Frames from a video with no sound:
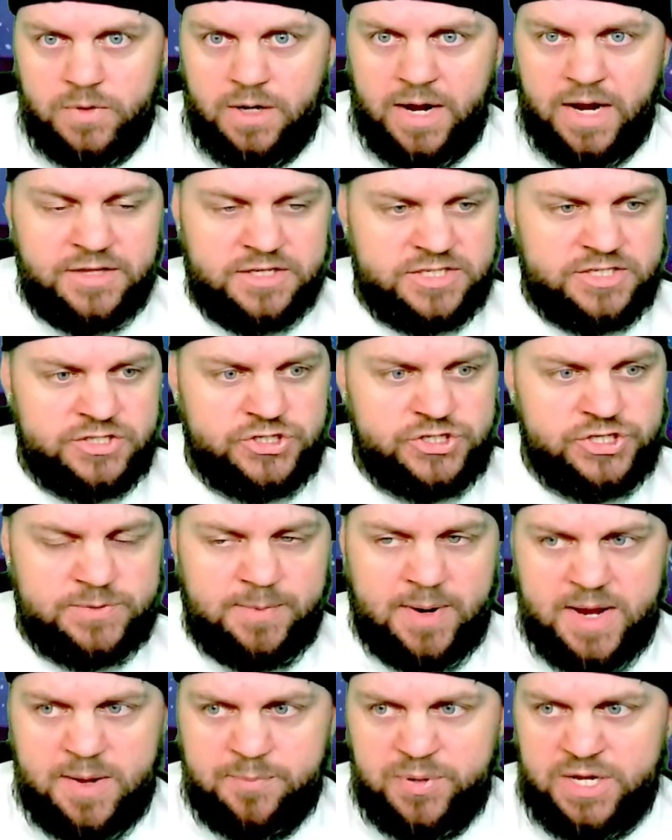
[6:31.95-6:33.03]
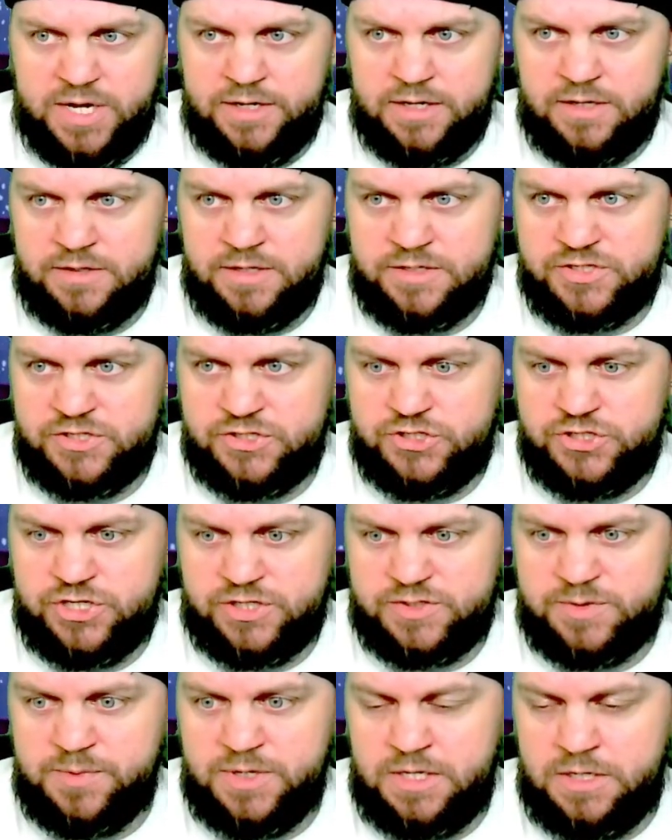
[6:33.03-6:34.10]
And this is just my opinion. This is
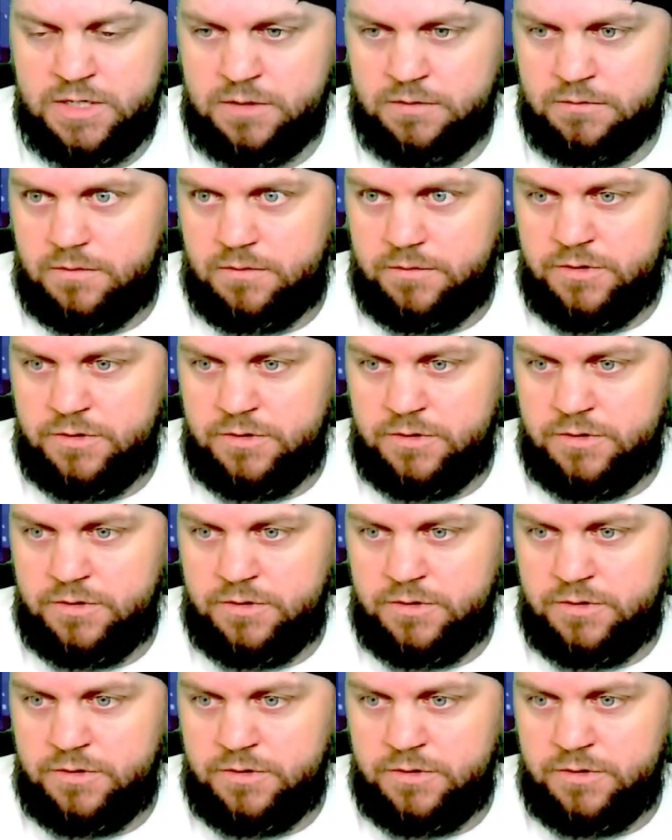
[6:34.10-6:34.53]
just me,